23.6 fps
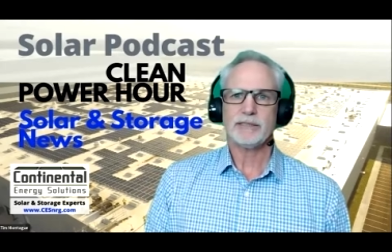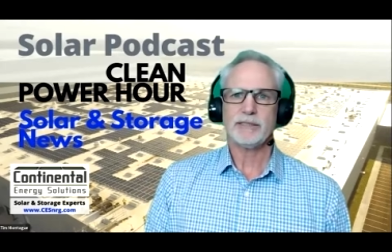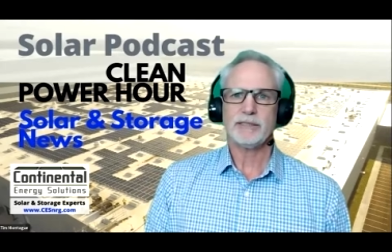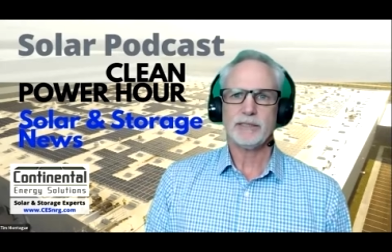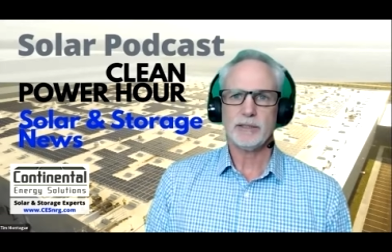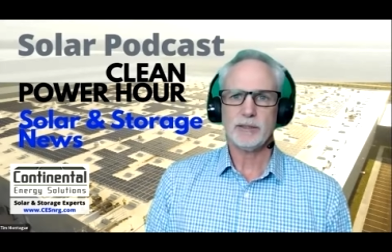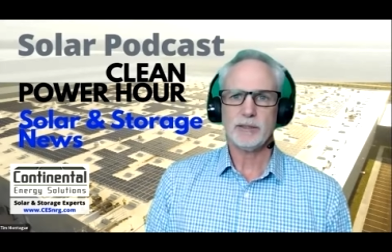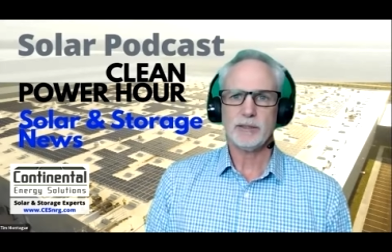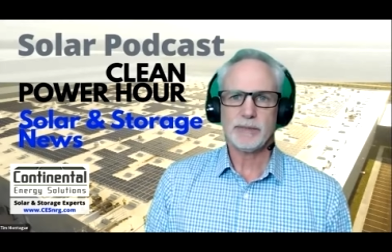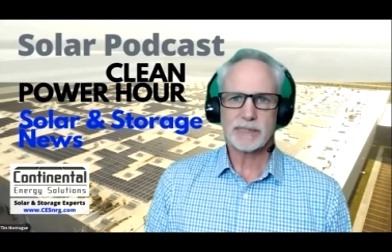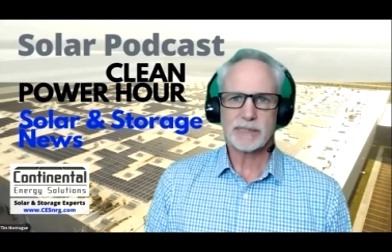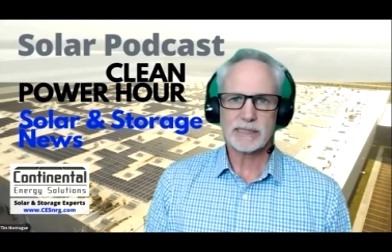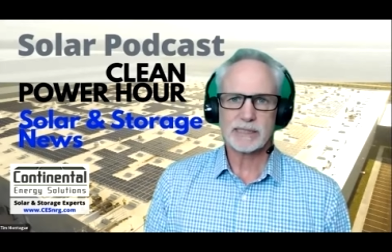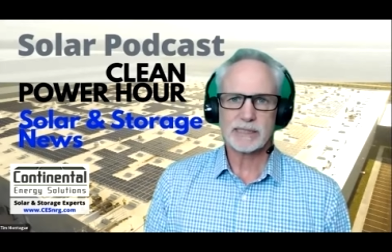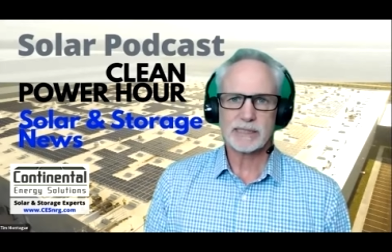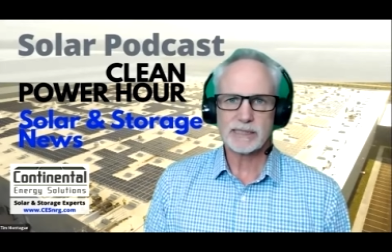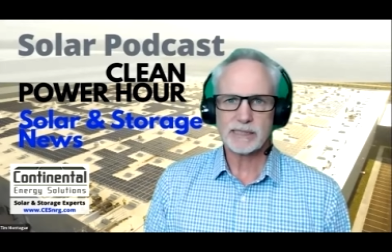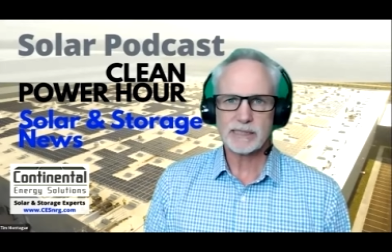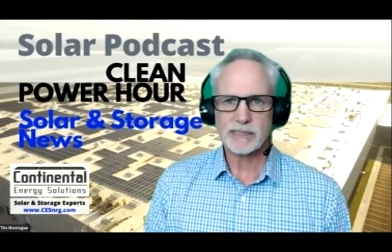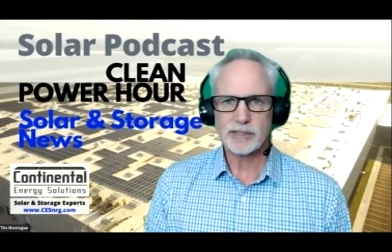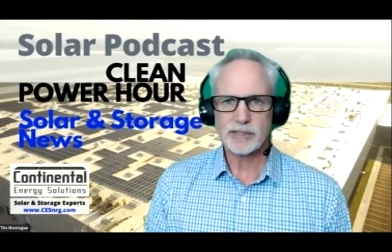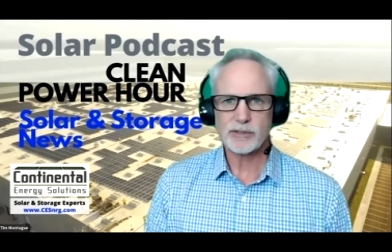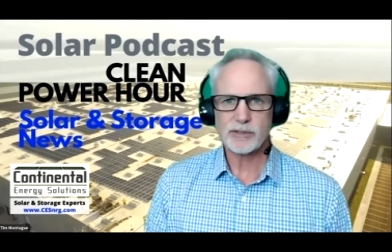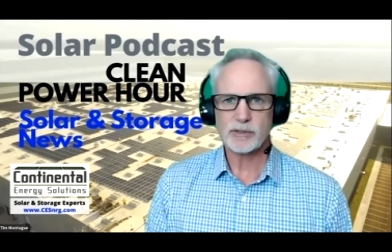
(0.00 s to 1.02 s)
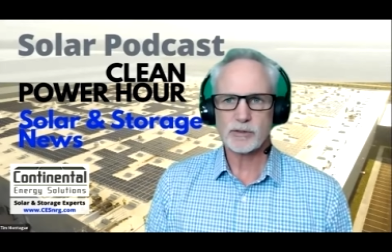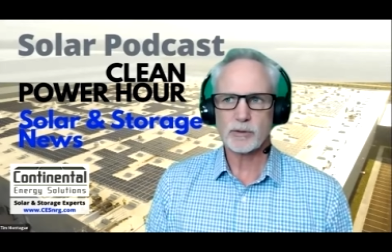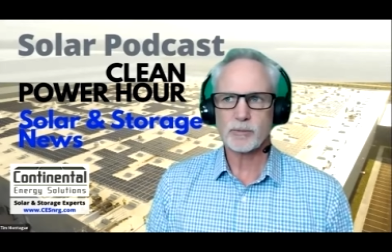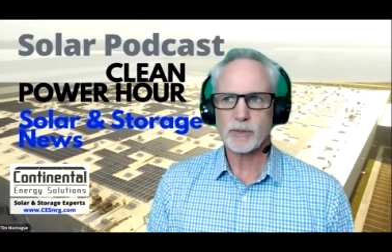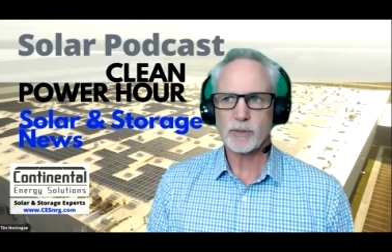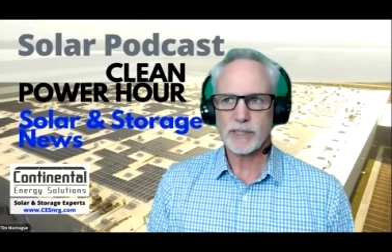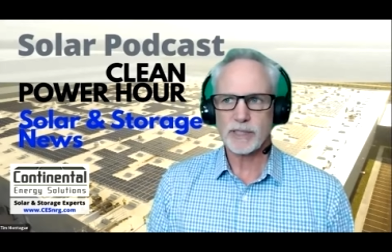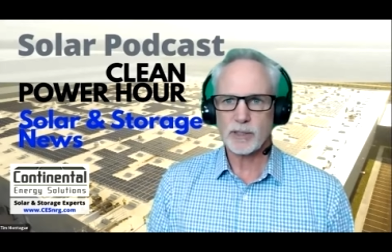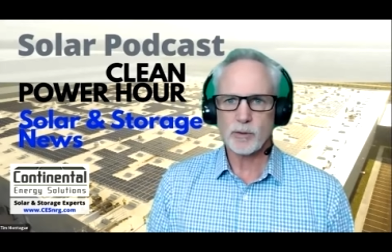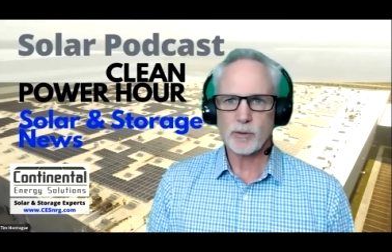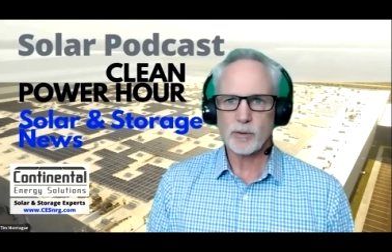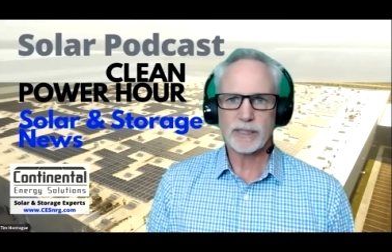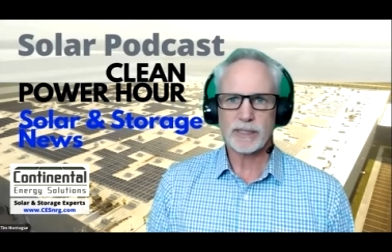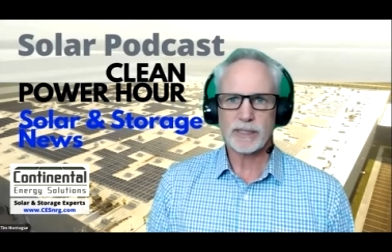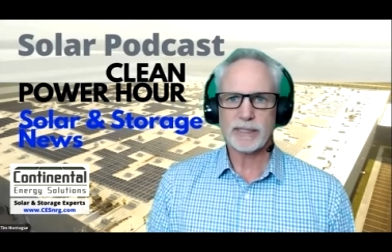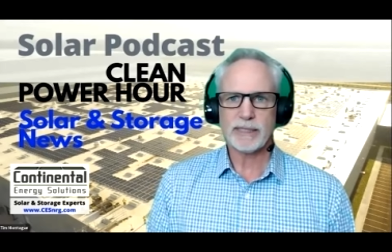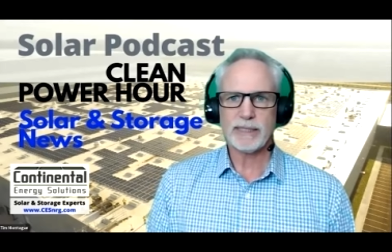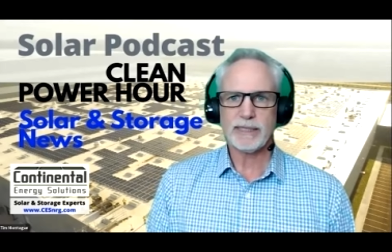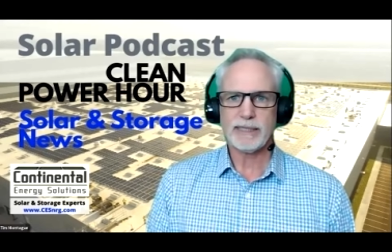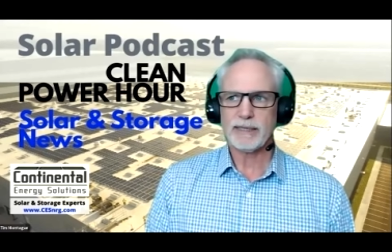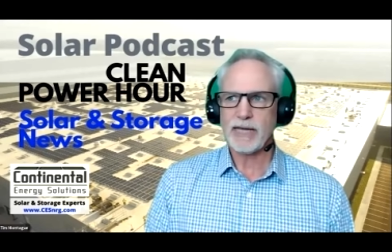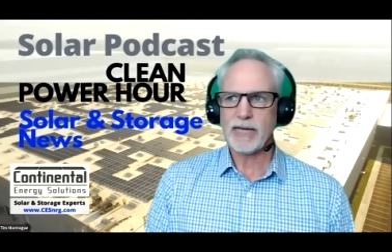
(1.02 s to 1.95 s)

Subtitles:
to business as usual pretty quickly.